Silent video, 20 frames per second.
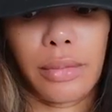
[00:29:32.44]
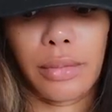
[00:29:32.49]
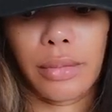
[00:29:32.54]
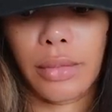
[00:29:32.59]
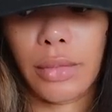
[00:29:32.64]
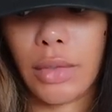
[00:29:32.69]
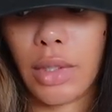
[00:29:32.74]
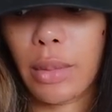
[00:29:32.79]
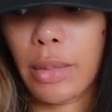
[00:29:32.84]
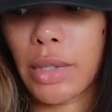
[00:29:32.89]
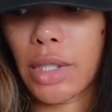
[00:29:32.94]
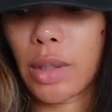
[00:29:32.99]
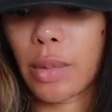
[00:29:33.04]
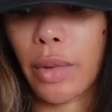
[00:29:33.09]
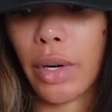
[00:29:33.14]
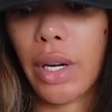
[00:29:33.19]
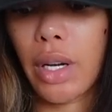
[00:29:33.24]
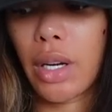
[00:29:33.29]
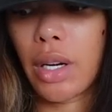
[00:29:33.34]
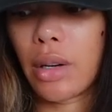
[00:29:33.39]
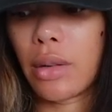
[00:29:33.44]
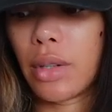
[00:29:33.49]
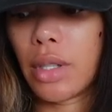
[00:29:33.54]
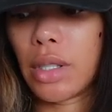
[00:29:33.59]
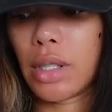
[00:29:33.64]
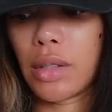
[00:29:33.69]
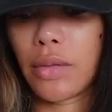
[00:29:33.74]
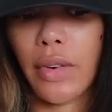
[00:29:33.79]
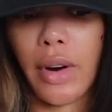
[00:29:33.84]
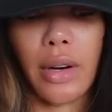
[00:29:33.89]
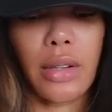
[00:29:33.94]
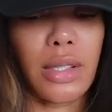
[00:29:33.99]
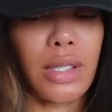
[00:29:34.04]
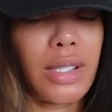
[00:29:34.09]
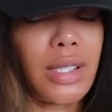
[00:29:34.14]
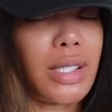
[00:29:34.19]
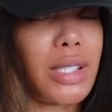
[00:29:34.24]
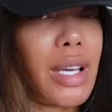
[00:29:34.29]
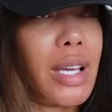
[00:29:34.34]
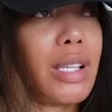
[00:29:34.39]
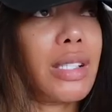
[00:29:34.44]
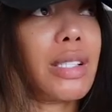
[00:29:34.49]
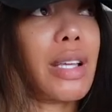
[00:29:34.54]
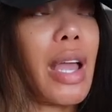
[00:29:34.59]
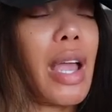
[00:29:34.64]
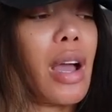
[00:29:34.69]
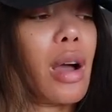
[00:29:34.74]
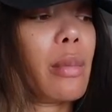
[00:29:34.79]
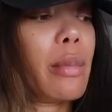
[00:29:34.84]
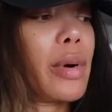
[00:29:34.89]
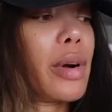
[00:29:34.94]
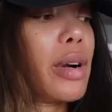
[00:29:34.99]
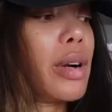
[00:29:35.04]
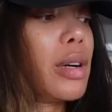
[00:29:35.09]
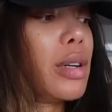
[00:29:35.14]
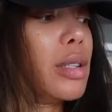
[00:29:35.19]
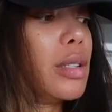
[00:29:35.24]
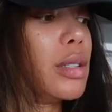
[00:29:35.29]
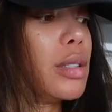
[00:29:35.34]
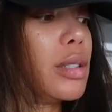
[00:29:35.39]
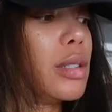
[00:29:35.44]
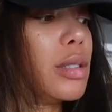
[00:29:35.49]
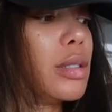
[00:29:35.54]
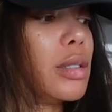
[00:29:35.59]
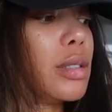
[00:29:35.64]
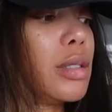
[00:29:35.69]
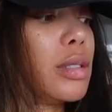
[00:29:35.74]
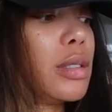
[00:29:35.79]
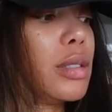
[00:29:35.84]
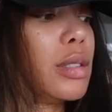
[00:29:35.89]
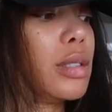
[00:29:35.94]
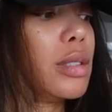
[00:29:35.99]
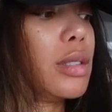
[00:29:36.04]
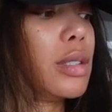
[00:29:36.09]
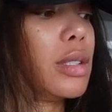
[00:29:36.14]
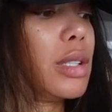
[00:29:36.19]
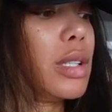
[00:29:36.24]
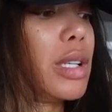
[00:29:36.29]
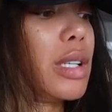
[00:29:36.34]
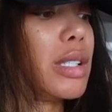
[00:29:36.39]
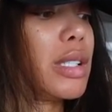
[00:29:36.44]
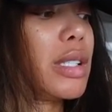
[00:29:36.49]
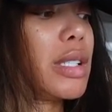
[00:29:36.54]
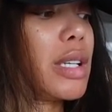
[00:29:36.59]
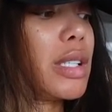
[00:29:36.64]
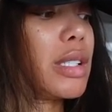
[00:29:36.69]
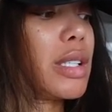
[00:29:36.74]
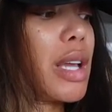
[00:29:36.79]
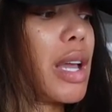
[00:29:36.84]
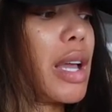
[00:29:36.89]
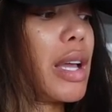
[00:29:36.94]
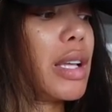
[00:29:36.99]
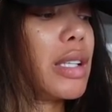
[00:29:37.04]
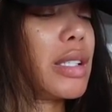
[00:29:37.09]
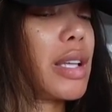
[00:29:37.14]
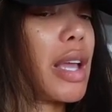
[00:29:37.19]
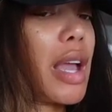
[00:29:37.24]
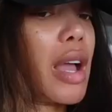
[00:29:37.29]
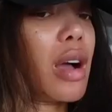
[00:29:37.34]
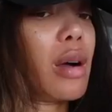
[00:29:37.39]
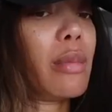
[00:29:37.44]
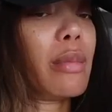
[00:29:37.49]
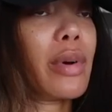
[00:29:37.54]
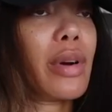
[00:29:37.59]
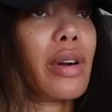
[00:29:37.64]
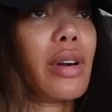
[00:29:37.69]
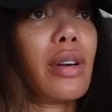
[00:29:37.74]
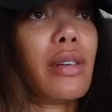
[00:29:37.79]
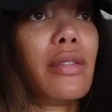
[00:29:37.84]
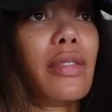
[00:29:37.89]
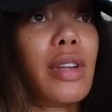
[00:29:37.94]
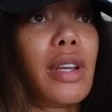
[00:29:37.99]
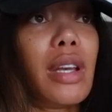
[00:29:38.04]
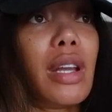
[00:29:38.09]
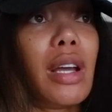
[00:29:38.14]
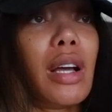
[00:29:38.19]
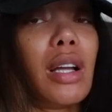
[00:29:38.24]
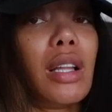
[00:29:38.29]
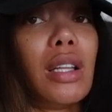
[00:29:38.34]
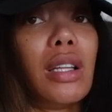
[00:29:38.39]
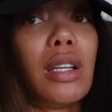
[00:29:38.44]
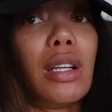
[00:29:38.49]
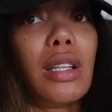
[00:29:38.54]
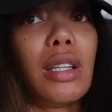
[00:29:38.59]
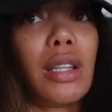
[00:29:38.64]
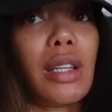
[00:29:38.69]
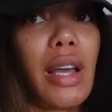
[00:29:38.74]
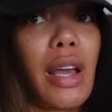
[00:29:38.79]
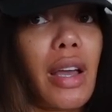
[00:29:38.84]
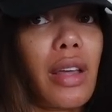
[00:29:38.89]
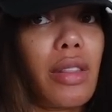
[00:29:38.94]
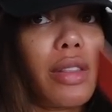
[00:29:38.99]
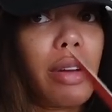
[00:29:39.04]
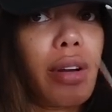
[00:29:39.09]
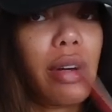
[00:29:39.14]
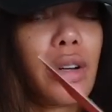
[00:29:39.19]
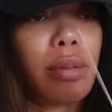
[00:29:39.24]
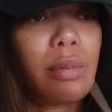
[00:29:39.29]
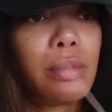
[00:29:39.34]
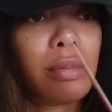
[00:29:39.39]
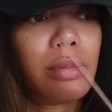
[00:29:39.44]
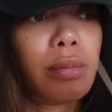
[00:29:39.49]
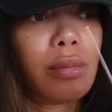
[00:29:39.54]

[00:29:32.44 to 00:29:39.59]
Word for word: I'm gonna spray it on this first. It says amber. It says it has amber, vanilla, leather.